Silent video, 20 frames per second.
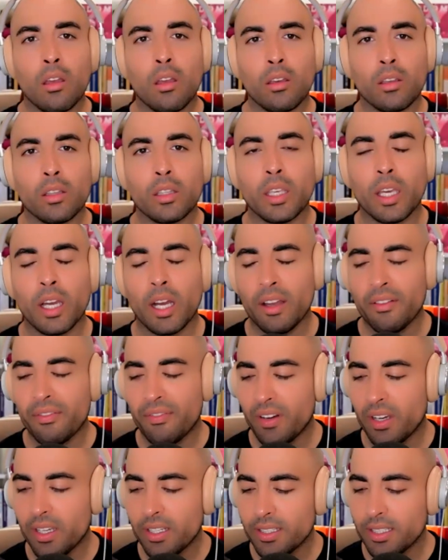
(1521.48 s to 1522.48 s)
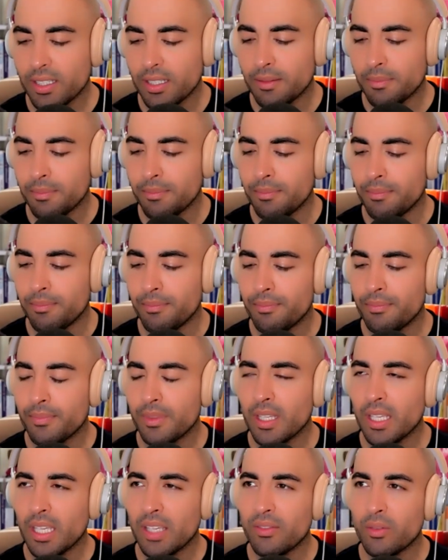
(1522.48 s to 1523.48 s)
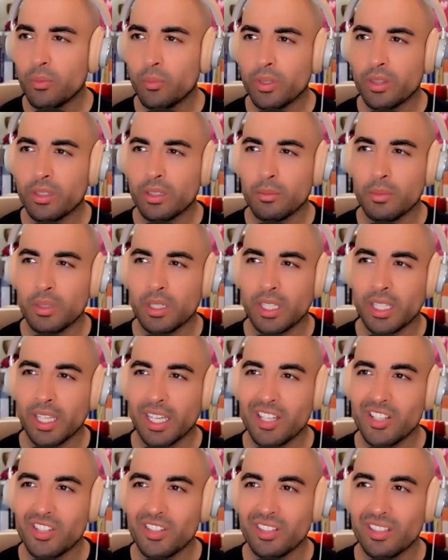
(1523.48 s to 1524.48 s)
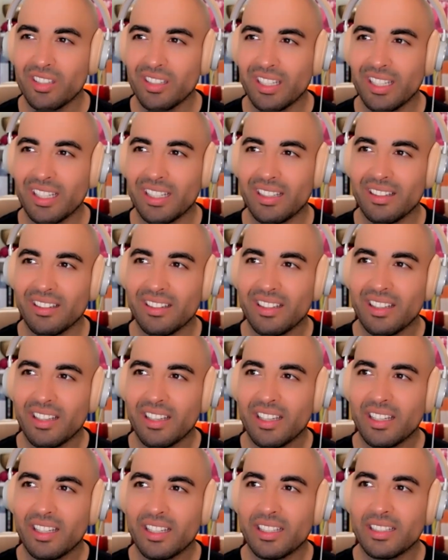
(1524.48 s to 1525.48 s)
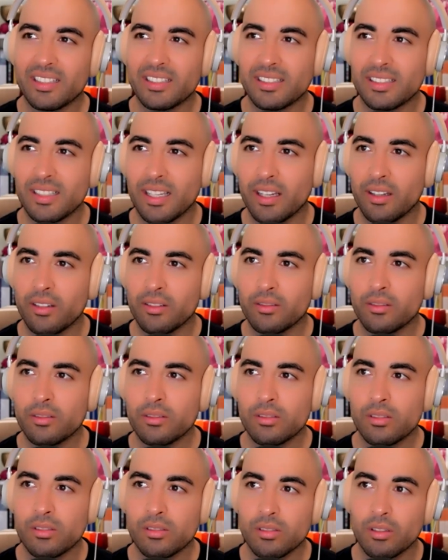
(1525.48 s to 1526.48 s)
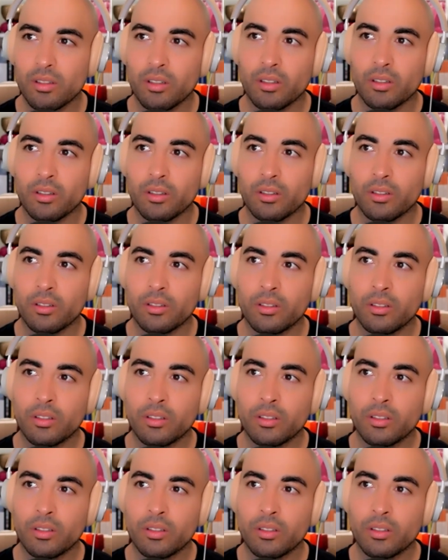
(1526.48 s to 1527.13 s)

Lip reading: Yeah, I find even with communication, it can sound so,